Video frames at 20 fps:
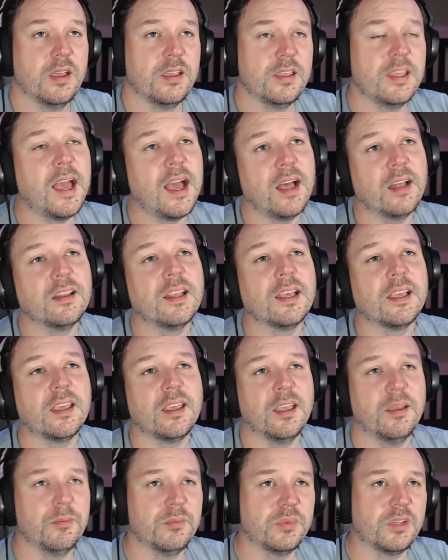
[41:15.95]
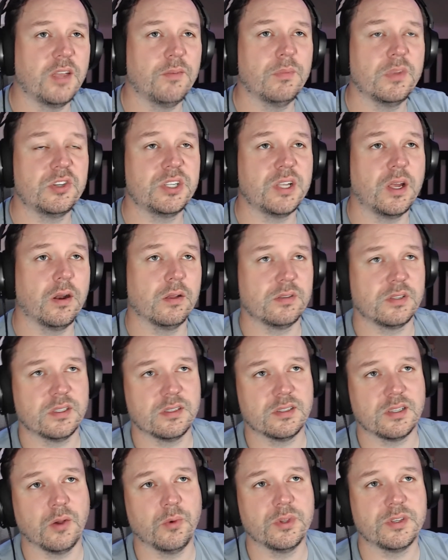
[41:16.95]
Yeah, like him giving me shoutouts
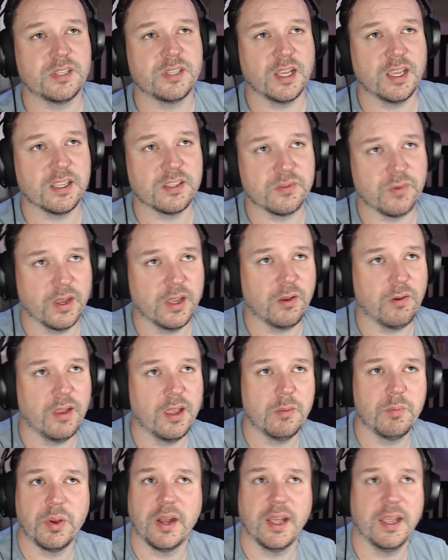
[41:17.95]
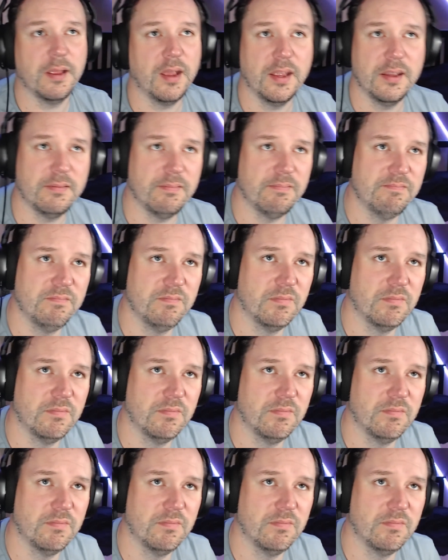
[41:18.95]
is always nice, right, Greg? But I